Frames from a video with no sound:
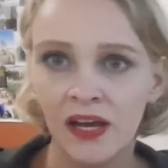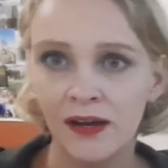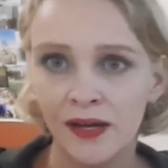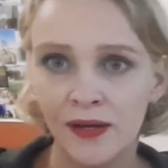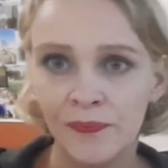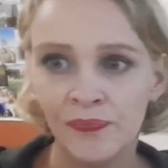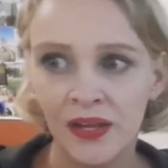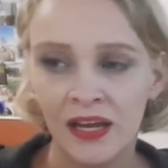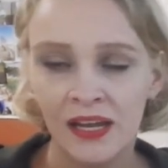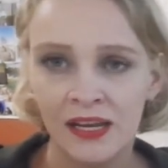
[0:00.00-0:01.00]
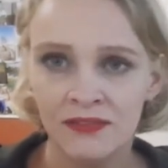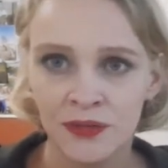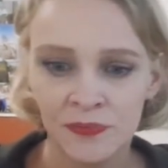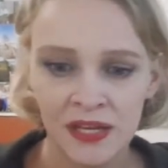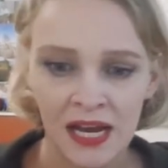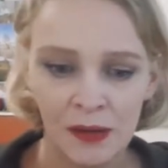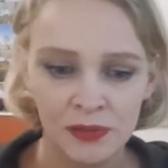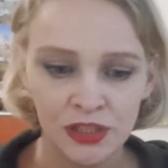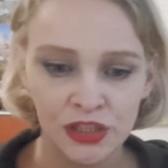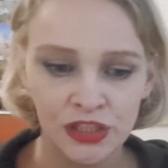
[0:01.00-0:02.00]
um, and if something
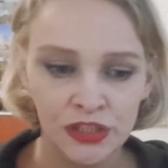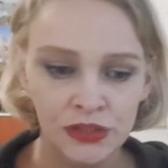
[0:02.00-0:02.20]
happens to